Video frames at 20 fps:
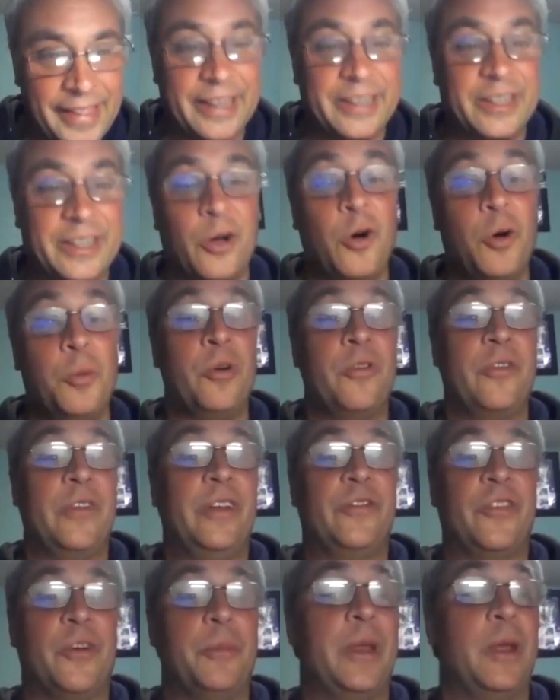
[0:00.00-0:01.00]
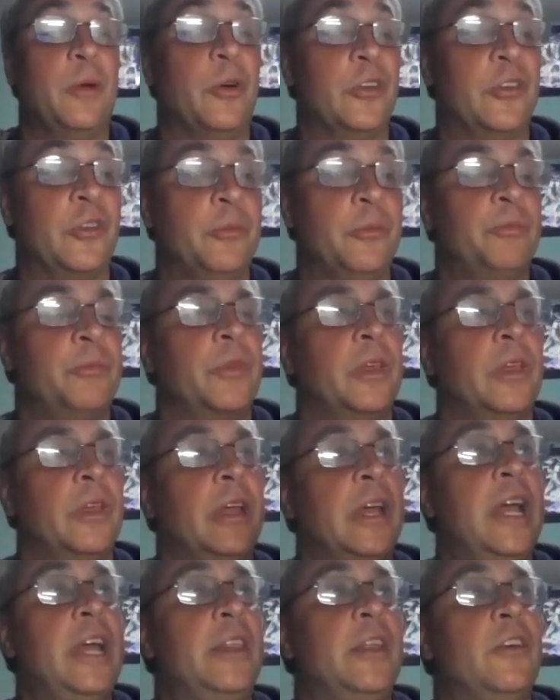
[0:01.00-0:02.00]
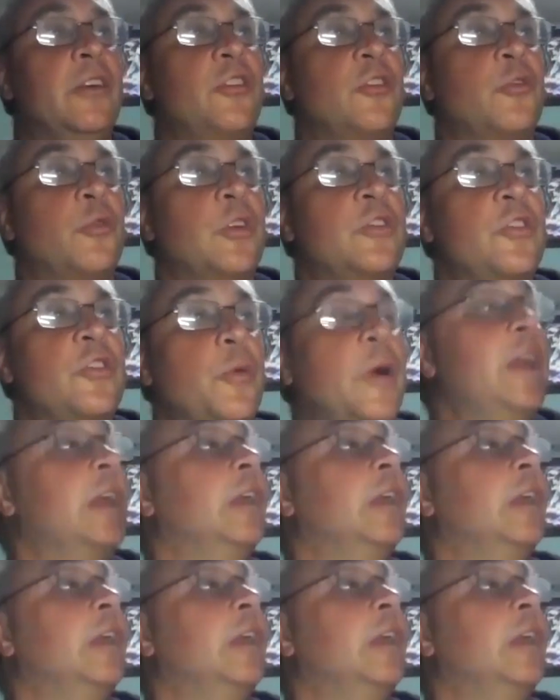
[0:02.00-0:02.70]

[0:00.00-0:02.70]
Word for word: Like the oh, whole yeah. movie for me was, hey, there's a Twister.